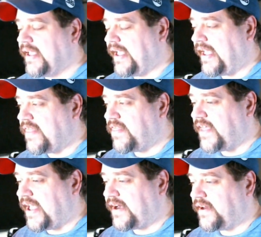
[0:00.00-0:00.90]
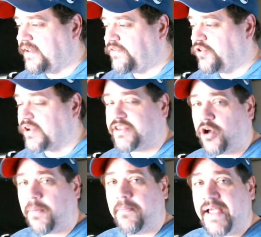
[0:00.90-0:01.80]
And then if you look at the
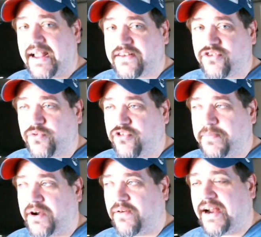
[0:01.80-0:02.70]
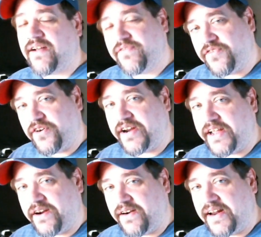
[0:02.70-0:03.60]
Opel Mantos, which have been around for a
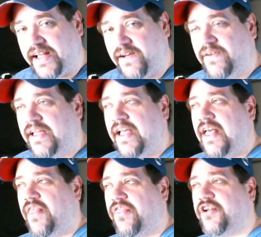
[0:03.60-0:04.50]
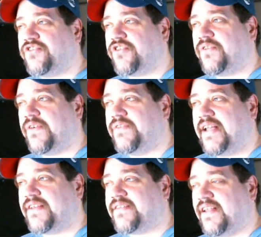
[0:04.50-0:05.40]
year now, those are
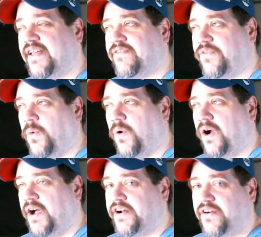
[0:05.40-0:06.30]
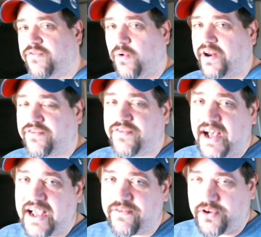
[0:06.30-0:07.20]
now selling for under
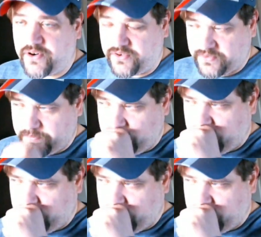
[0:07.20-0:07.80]
45 euros.